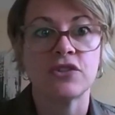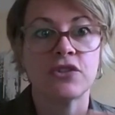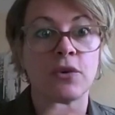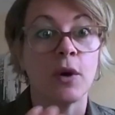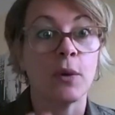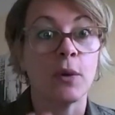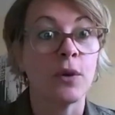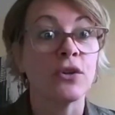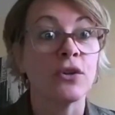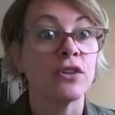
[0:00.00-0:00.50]
So
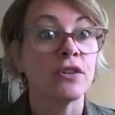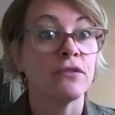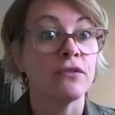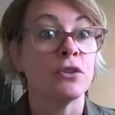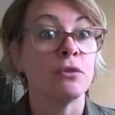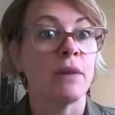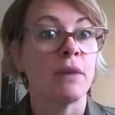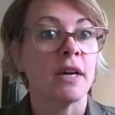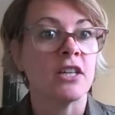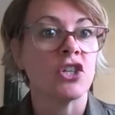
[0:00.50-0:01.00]
I wondered if
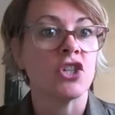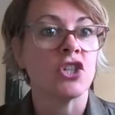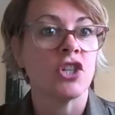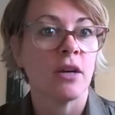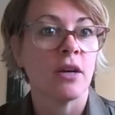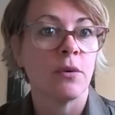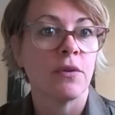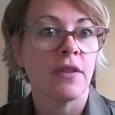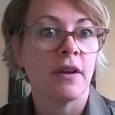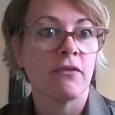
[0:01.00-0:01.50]
you might
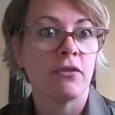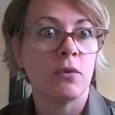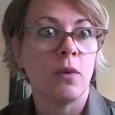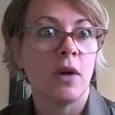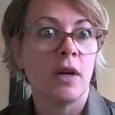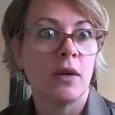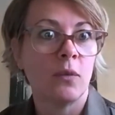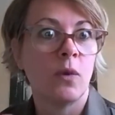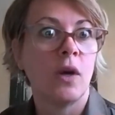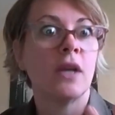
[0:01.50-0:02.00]
share with
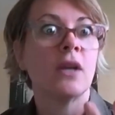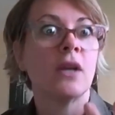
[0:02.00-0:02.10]
everyone